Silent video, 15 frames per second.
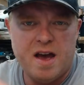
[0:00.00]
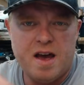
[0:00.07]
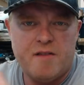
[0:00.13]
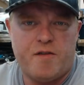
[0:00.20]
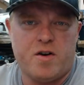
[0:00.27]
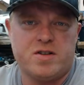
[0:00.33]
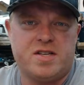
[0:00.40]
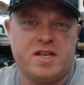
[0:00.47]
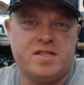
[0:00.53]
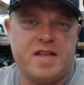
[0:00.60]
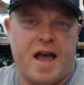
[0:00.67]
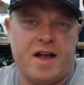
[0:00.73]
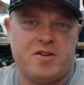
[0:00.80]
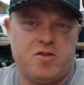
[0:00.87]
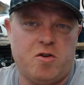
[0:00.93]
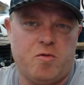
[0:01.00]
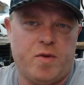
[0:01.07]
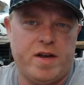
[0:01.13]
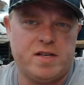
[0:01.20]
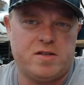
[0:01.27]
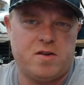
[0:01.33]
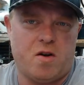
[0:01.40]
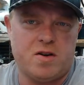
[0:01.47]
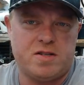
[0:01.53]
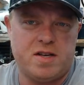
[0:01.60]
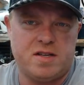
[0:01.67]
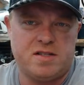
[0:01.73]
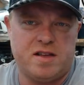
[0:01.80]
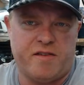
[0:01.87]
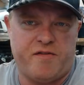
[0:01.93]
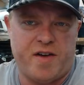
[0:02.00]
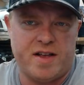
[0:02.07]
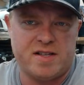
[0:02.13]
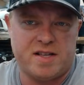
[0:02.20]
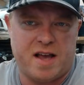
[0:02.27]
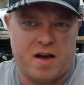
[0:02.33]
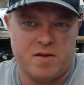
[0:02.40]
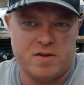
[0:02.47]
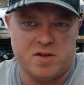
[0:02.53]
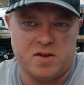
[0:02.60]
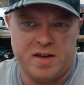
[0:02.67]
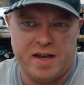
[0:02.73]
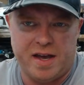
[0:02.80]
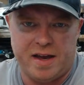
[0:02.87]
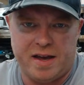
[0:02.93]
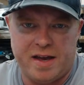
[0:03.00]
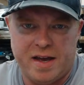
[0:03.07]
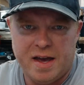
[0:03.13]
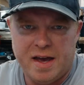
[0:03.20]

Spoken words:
versus Natural Resources Defense Council Inc.